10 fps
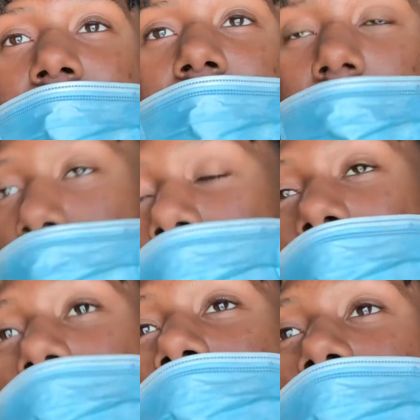I'm supposed to
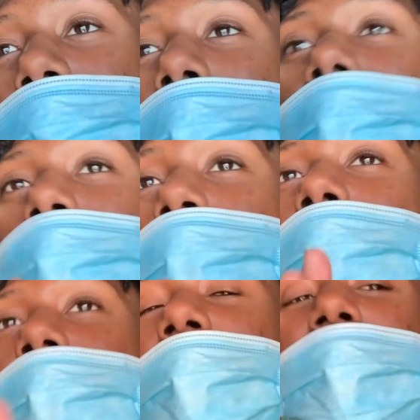do
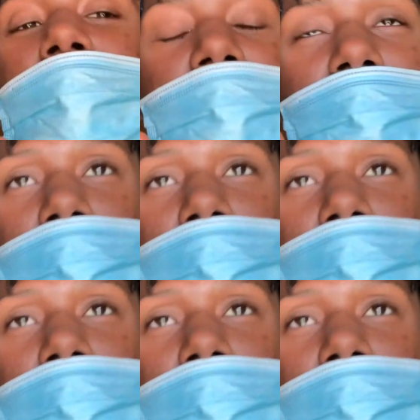31 days till